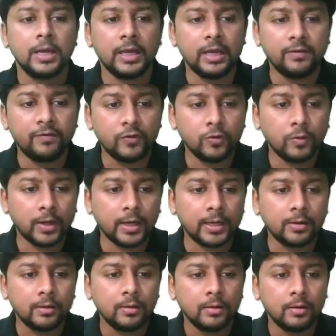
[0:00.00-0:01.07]
If you
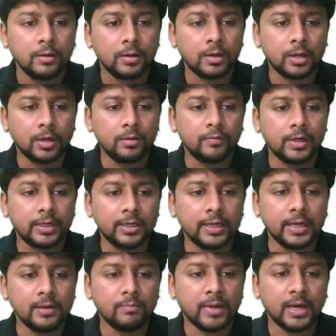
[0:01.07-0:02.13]
are
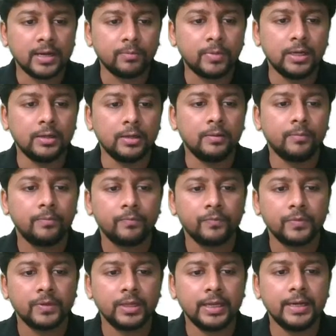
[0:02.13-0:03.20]
converting marble
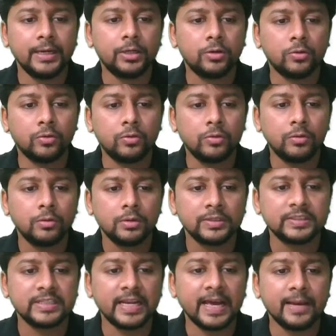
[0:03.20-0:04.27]
into
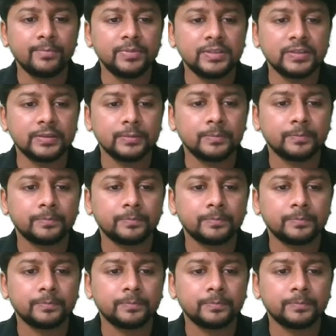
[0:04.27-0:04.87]
slabs,